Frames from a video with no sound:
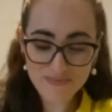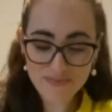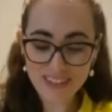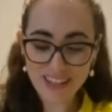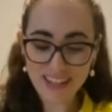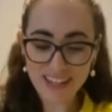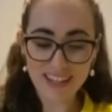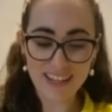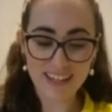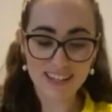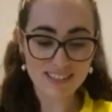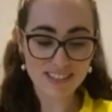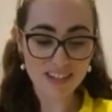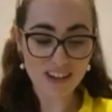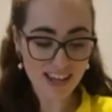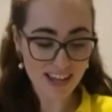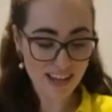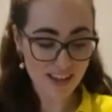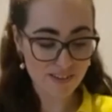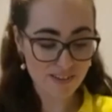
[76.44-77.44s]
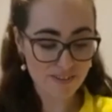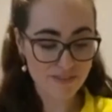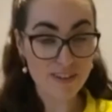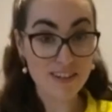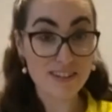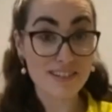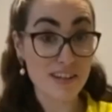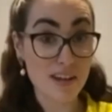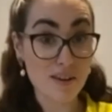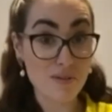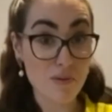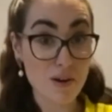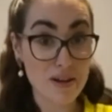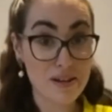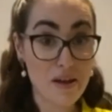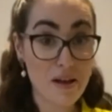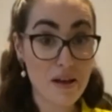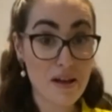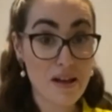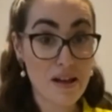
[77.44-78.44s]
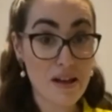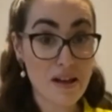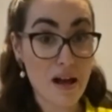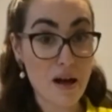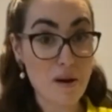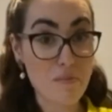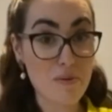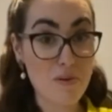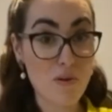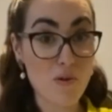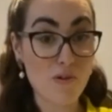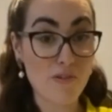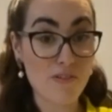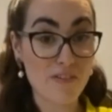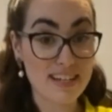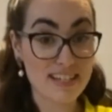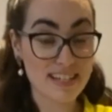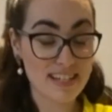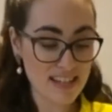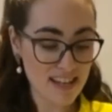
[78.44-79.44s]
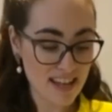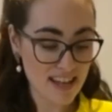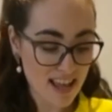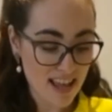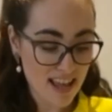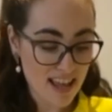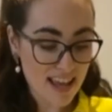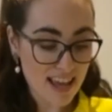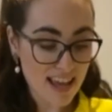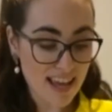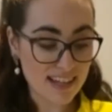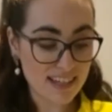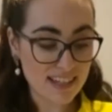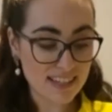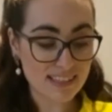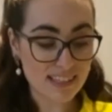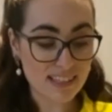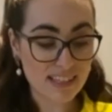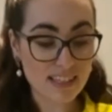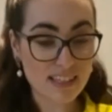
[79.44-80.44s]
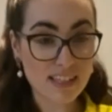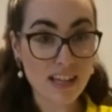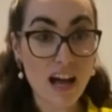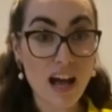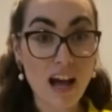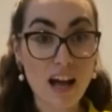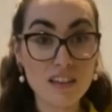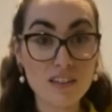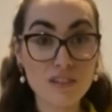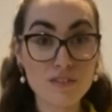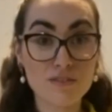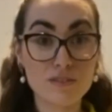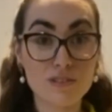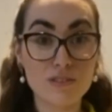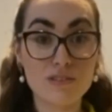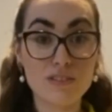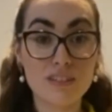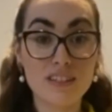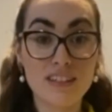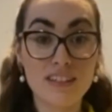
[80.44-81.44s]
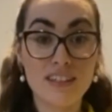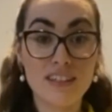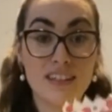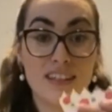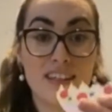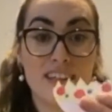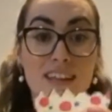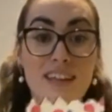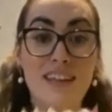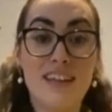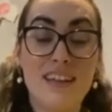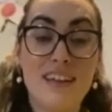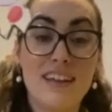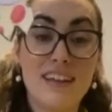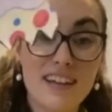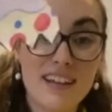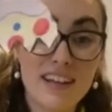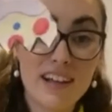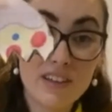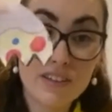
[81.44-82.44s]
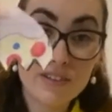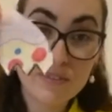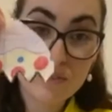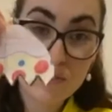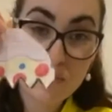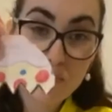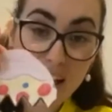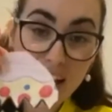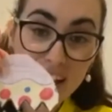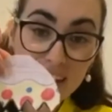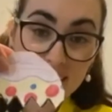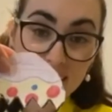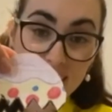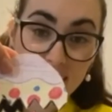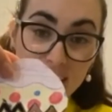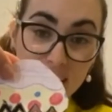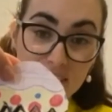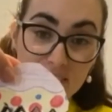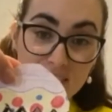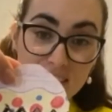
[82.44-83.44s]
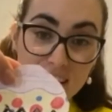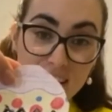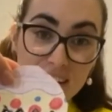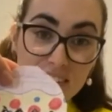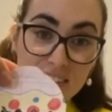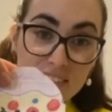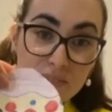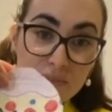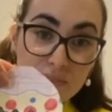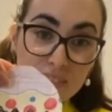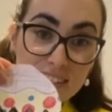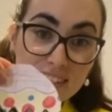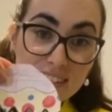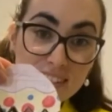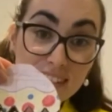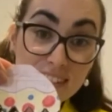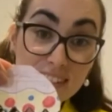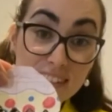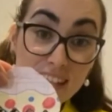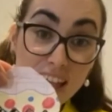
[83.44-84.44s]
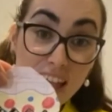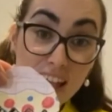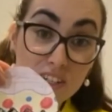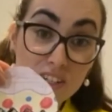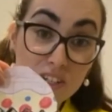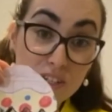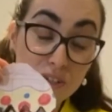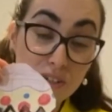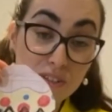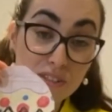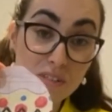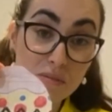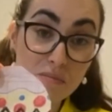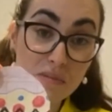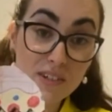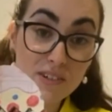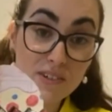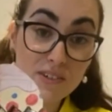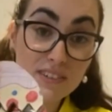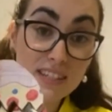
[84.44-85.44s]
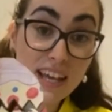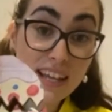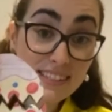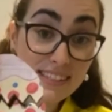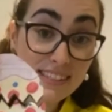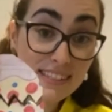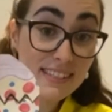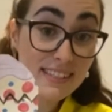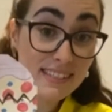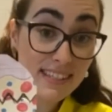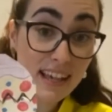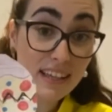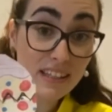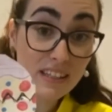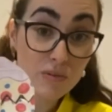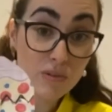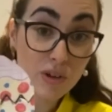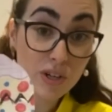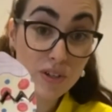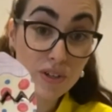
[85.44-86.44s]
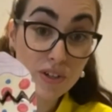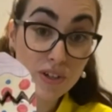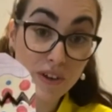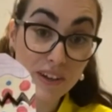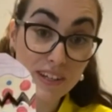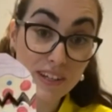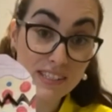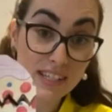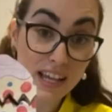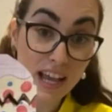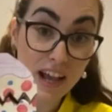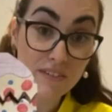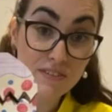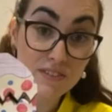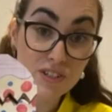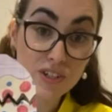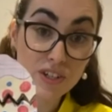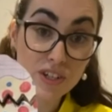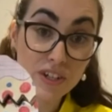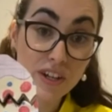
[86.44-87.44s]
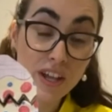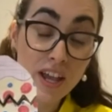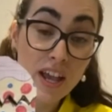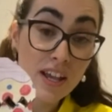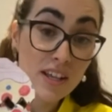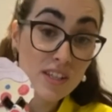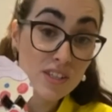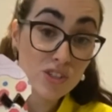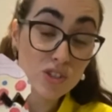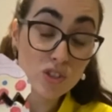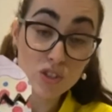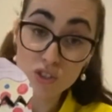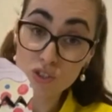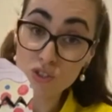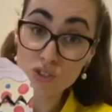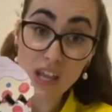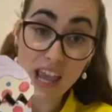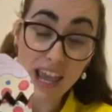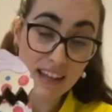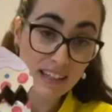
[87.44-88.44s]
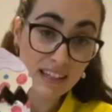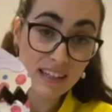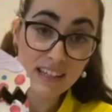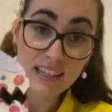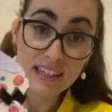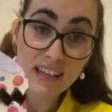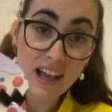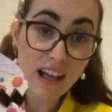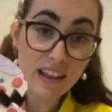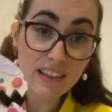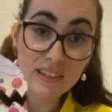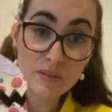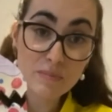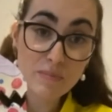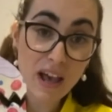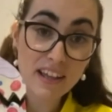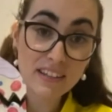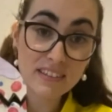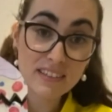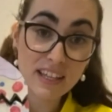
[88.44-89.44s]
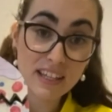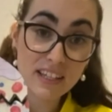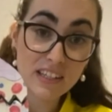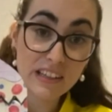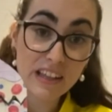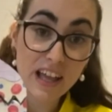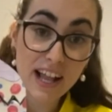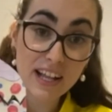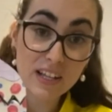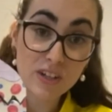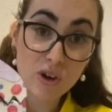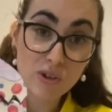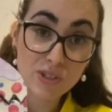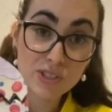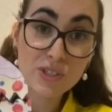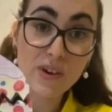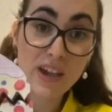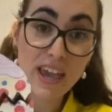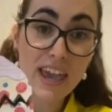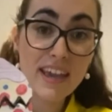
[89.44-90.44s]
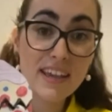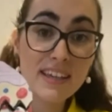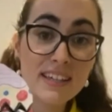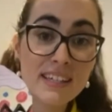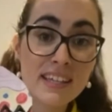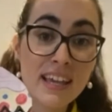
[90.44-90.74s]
And I have done one up already and it's a colorful colourful pattern that I have done with a zigzag across the middle. That's exactly what you're going to have to do. So you can do any coloured pattern that you like on your egg